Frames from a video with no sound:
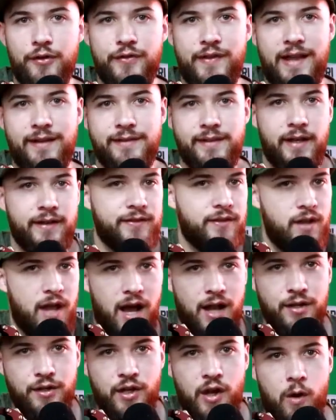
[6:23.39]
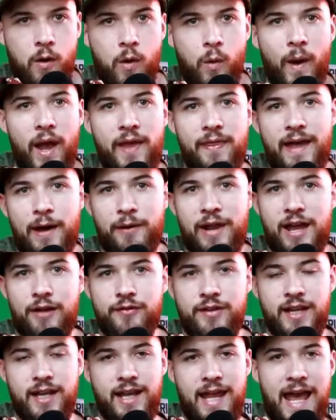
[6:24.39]
That does not go away. That would have
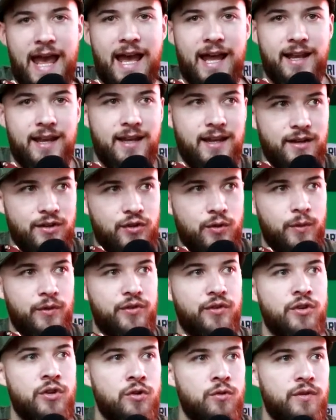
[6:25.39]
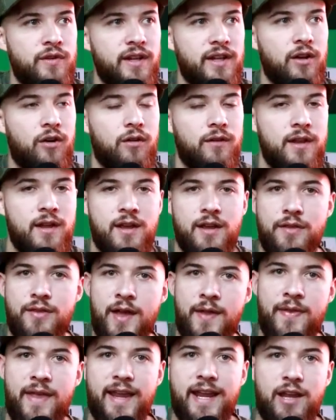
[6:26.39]
to get added into his new deal.
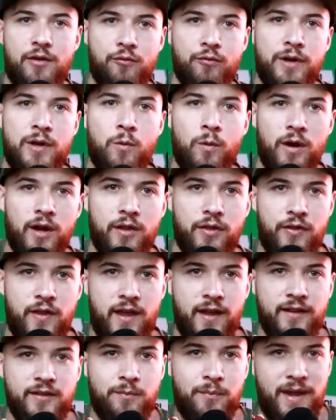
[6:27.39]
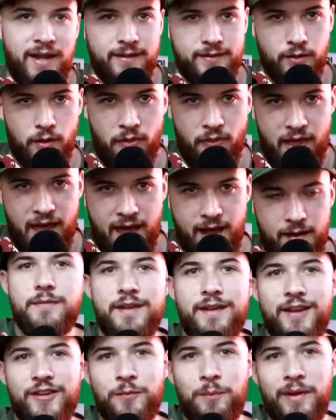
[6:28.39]
Then they can rework things based on that. The
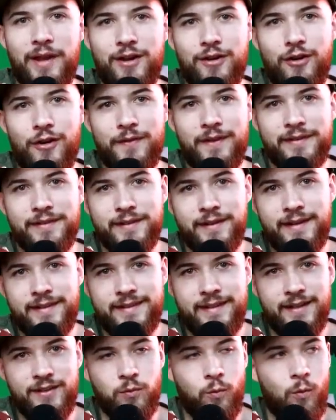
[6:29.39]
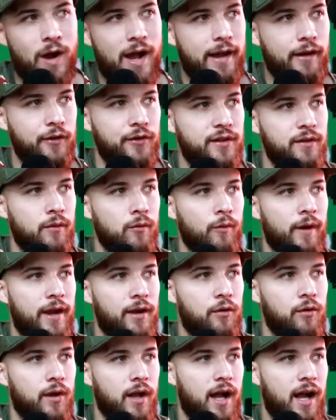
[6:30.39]
next player on this list is wide receiver
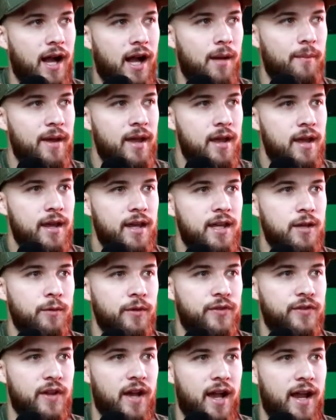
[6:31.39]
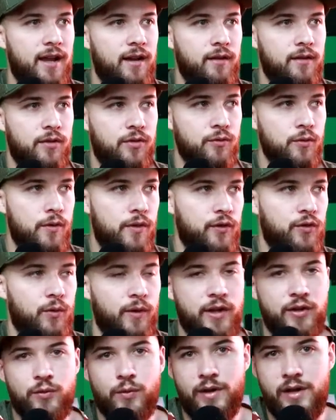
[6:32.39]
Randall Cobb. He was signed through the
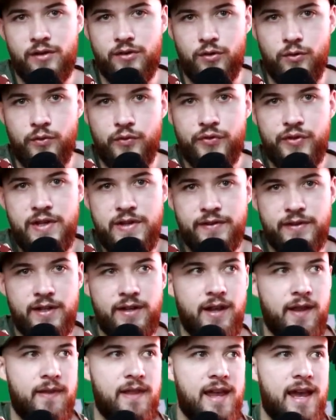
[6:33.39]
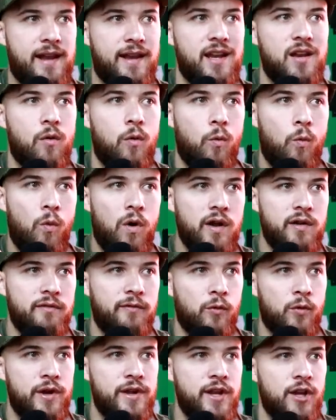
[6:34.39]
2022 season, and they added one
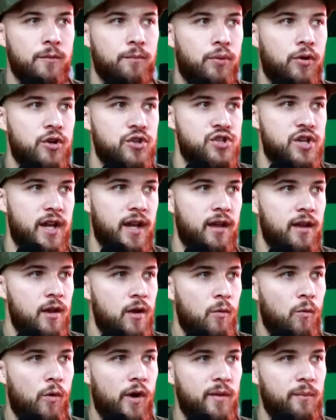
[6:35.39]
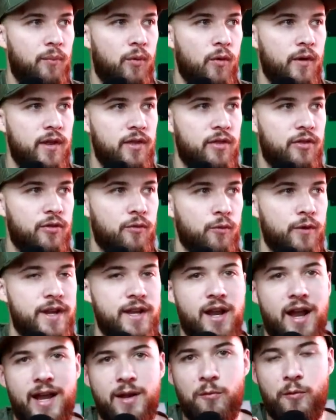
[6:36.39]
void year, pushing
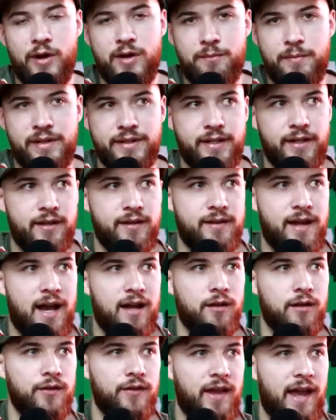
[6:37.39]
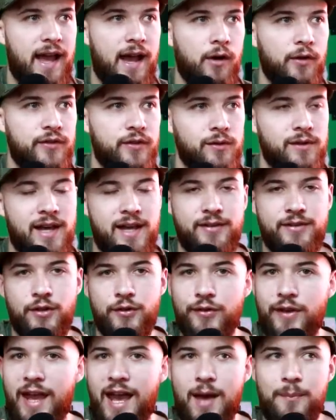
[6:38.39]
$1.391 million out. So last
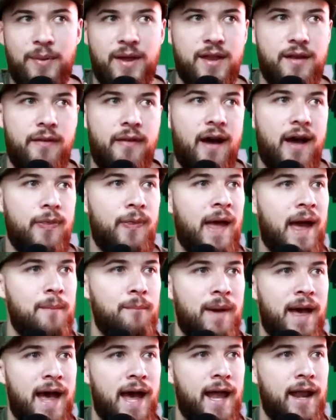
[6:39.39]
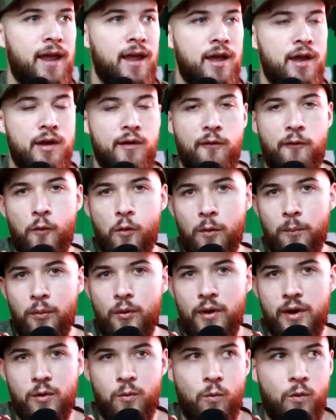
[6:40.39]
year's cap hit, not that bad,
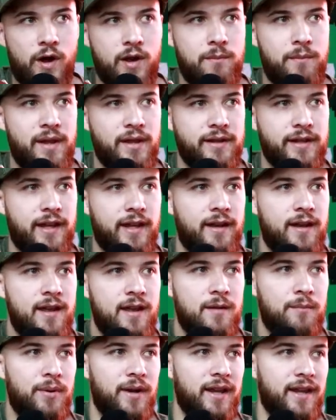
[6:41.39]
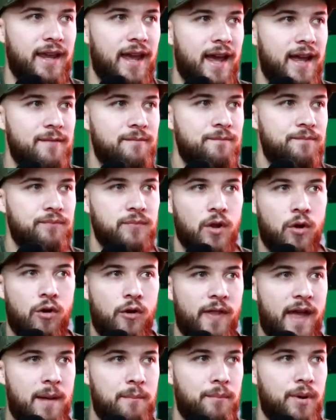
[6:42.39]
$4.1 million. But again,
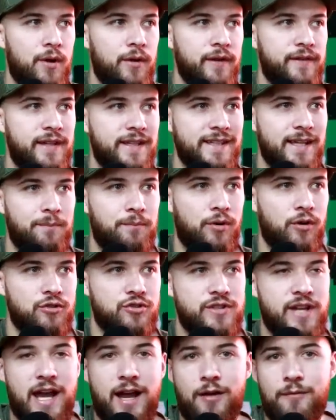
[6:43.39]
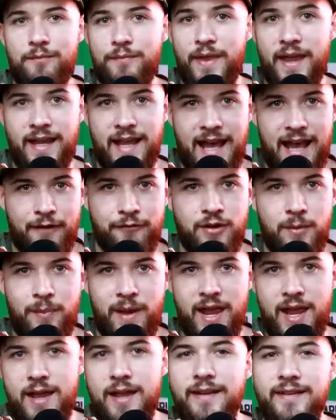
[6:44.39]
all that bonus that they pushed out, they have to
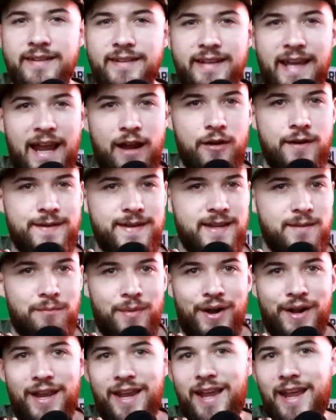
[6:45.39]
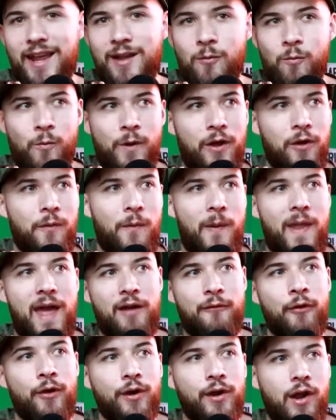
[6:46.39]
pay it. It's guaranteed money. It will
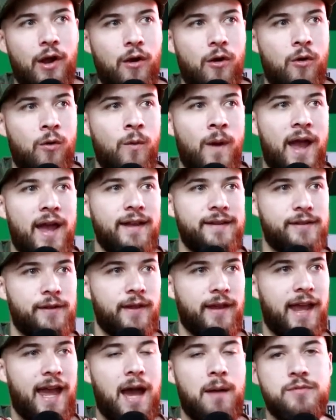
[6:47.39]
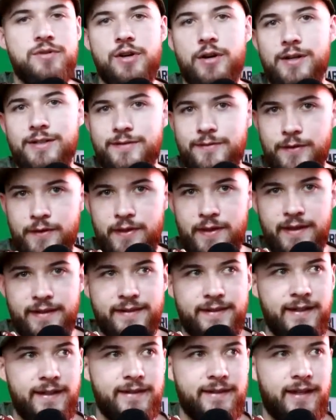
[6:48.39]
never go away. So the cap charge for this
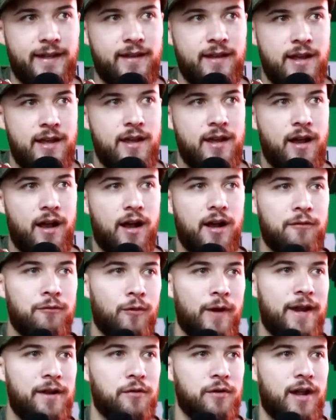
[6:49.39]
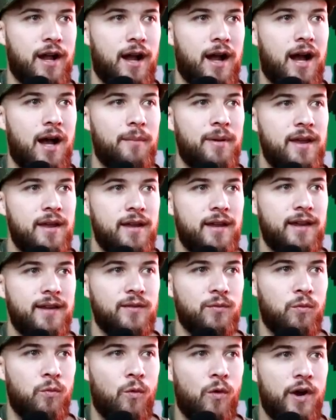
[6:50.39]
season of Randall Cobb is
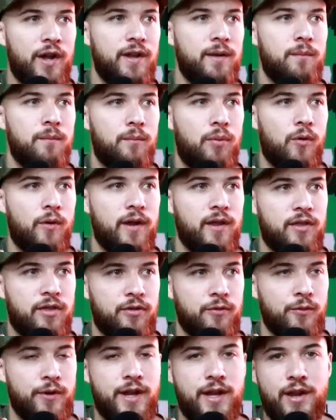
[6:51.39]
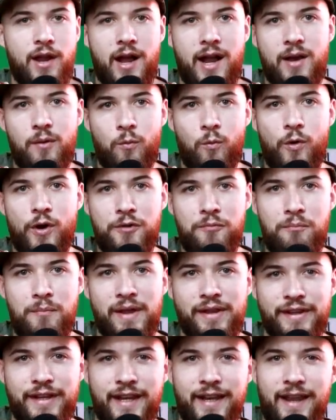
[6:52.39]
1.391
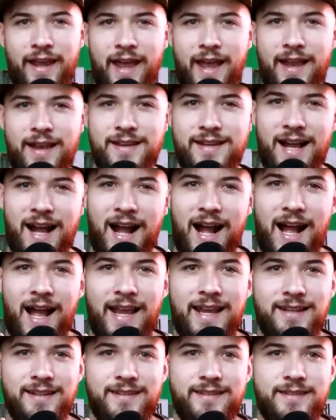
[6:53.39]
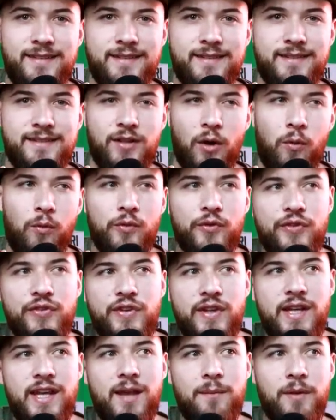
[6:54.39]
million and I don't
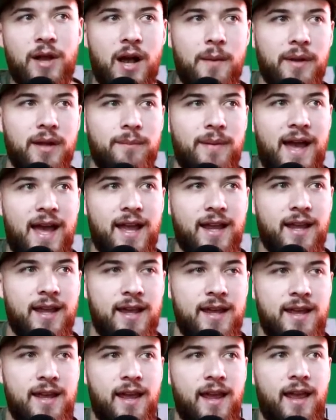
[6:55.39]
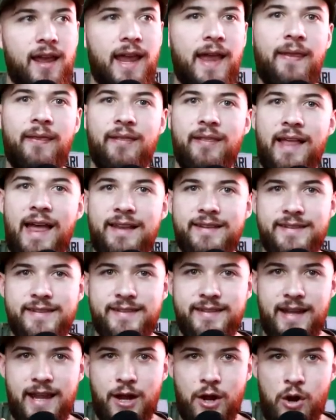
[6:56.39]
see him coming back
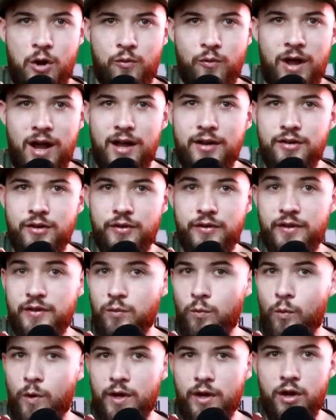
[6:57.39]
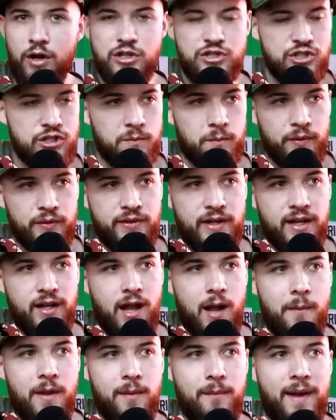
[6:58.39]
unless Aaron Rodgers is 100%
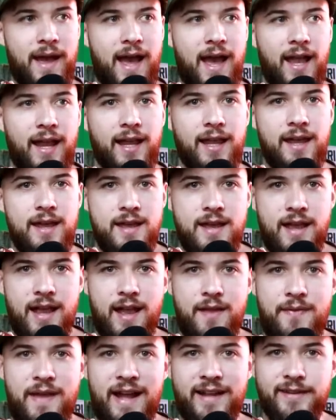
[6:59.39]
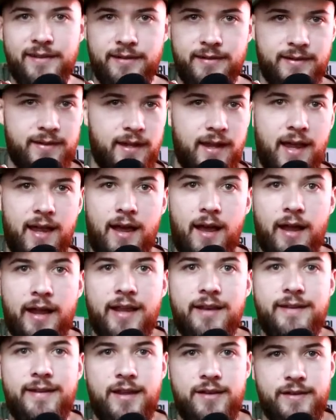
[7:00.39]
coming back and that's a,
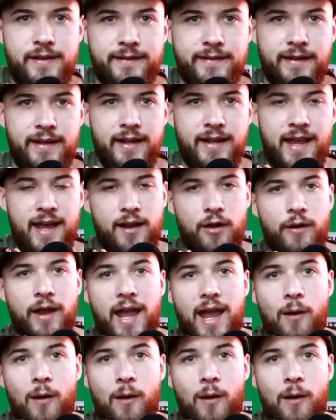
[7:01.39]
contingency again, okay?